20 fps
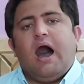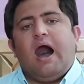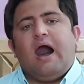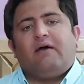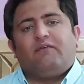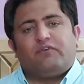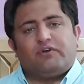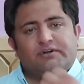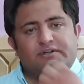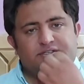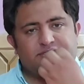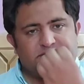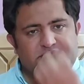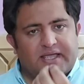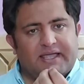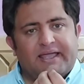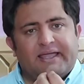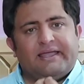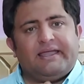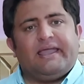Our
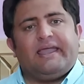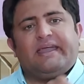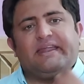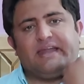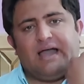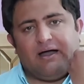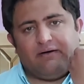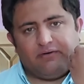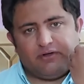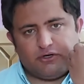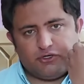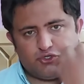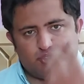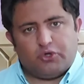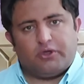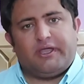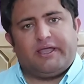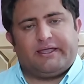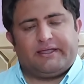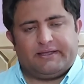saying and our
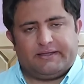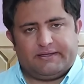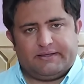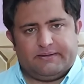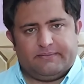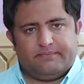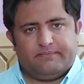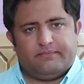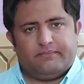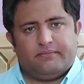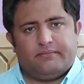doing,